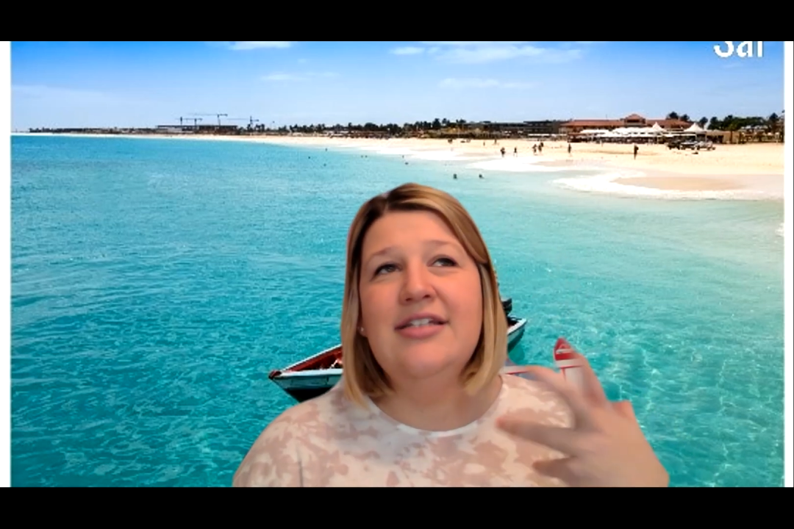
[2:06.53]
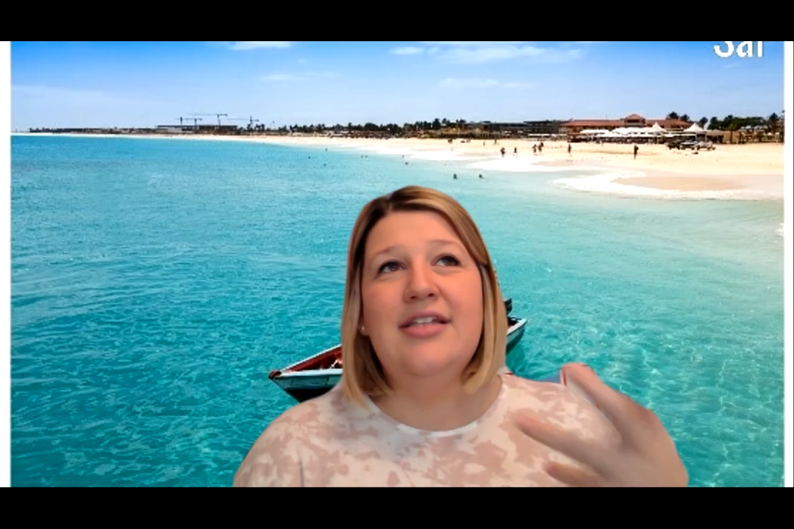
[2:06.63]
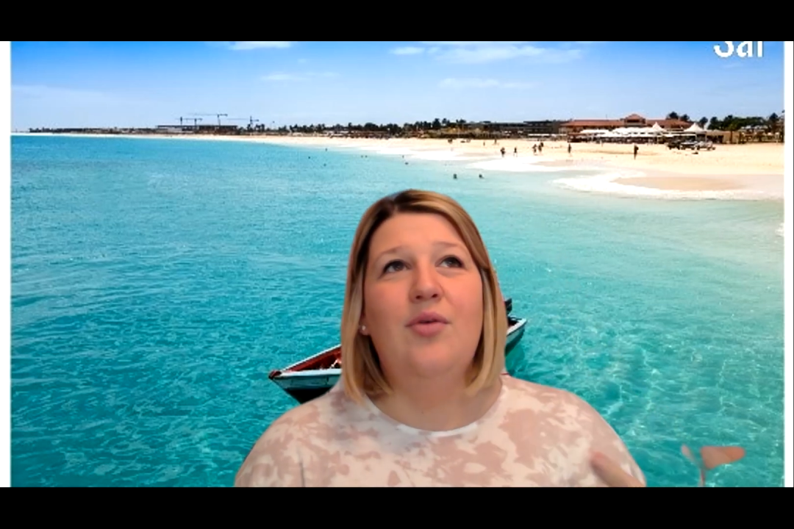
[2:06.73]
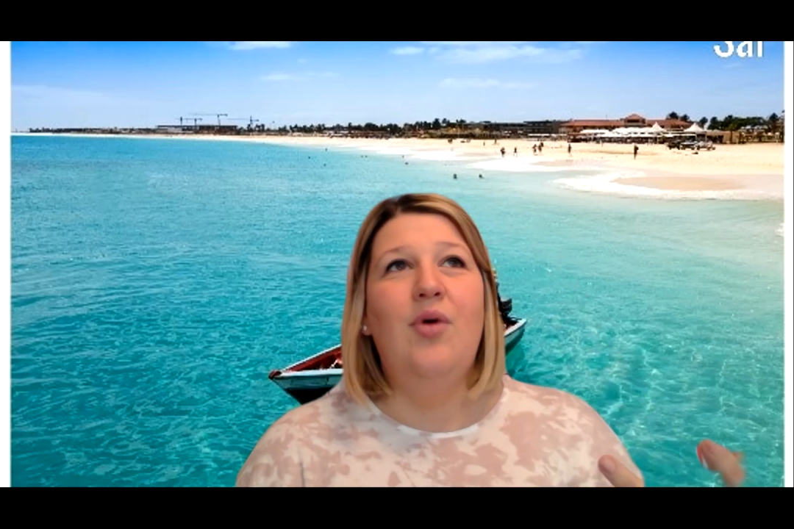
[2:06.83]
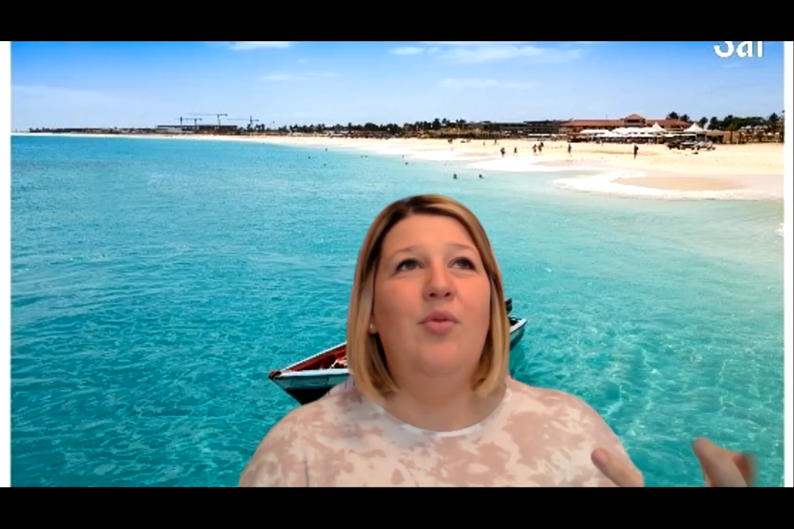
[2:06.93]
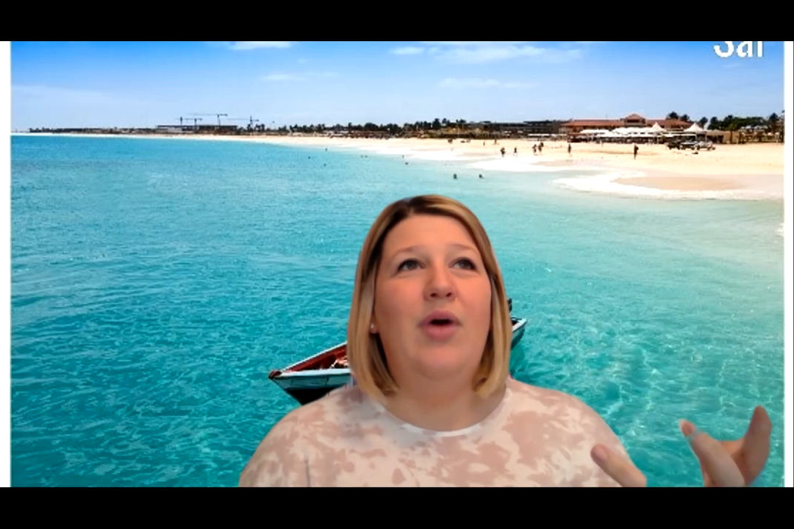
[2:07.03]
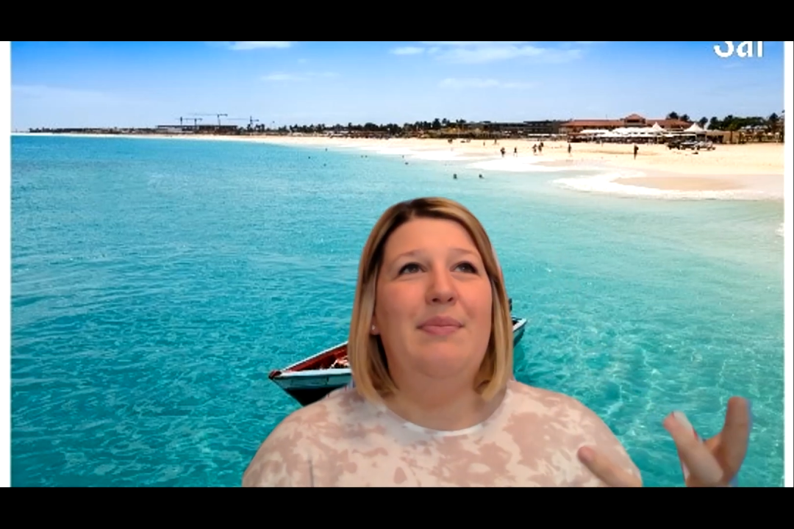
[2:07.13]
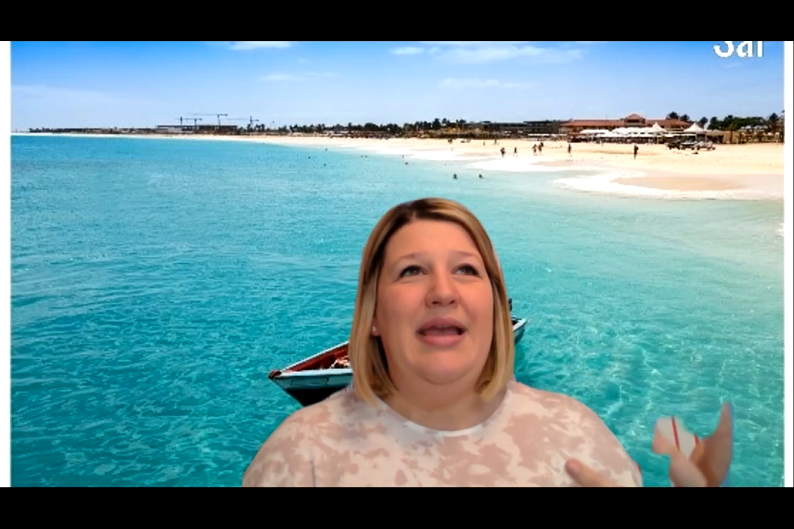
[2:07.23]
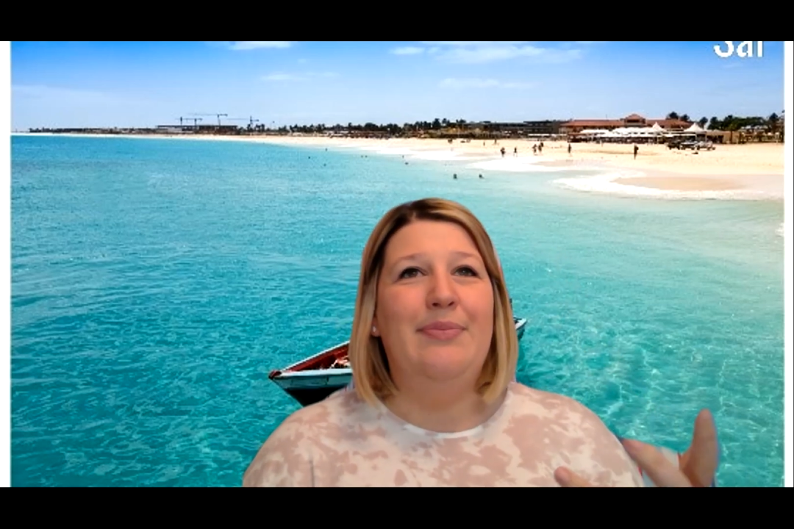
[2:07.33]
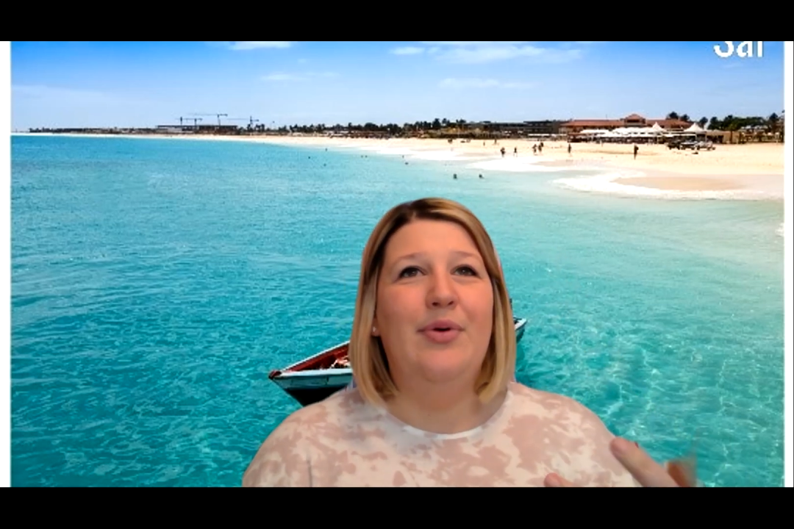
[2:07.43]
So one where
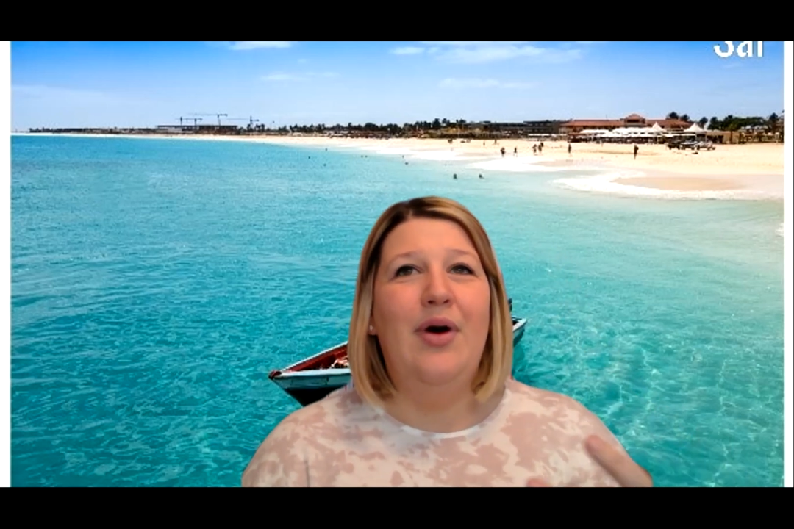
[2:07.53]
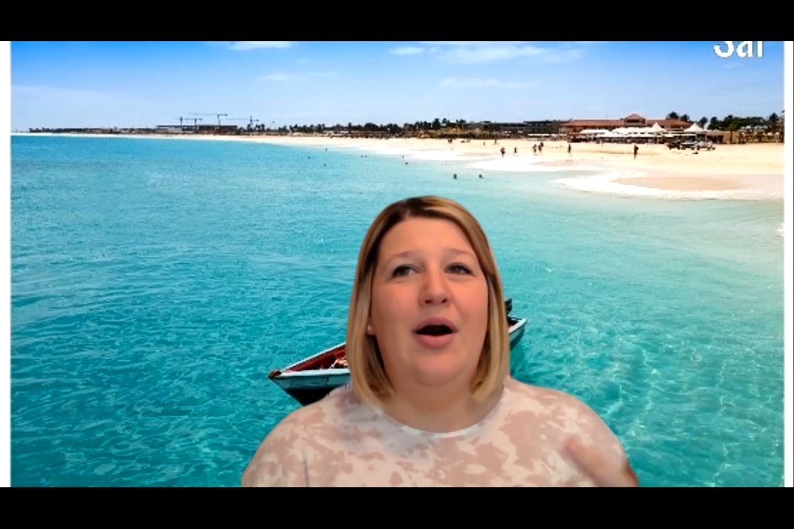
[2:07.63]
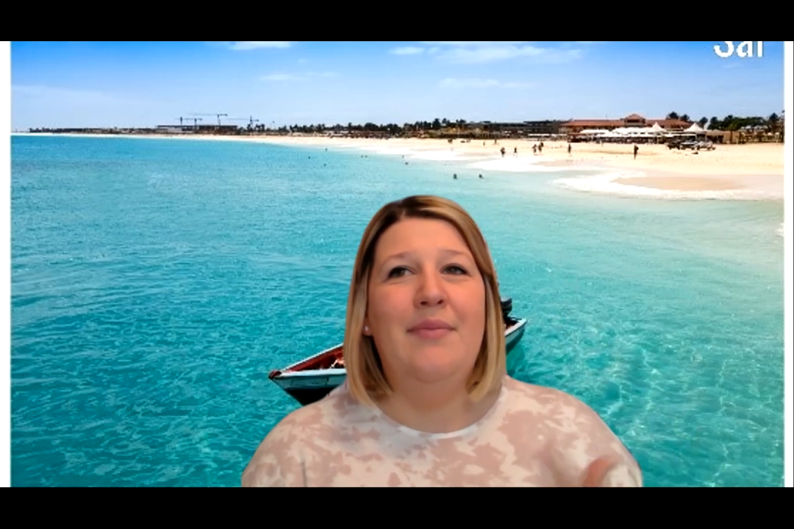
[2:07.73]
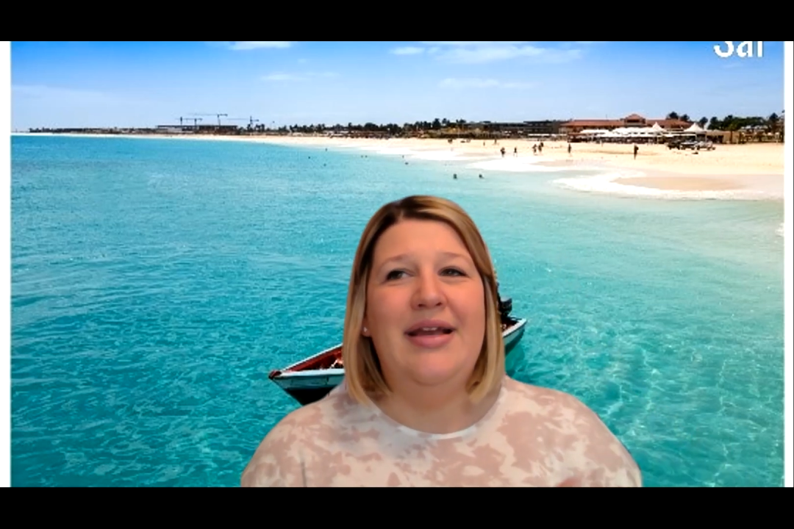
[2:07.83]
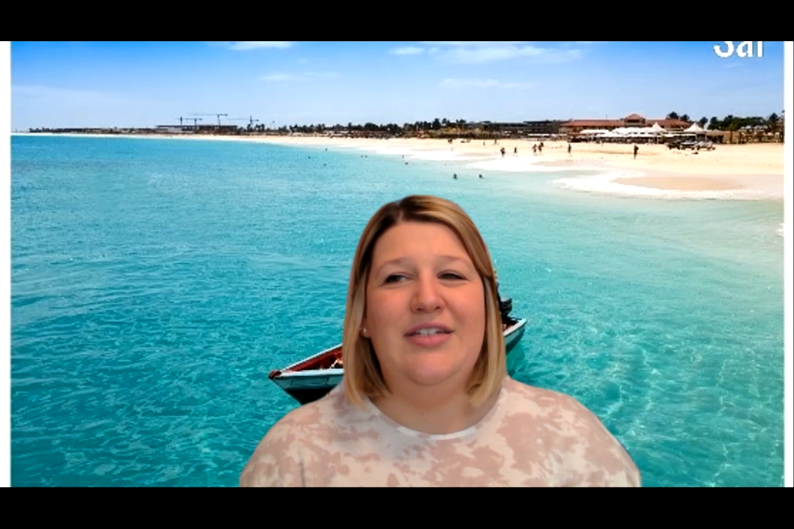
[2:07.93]
people are made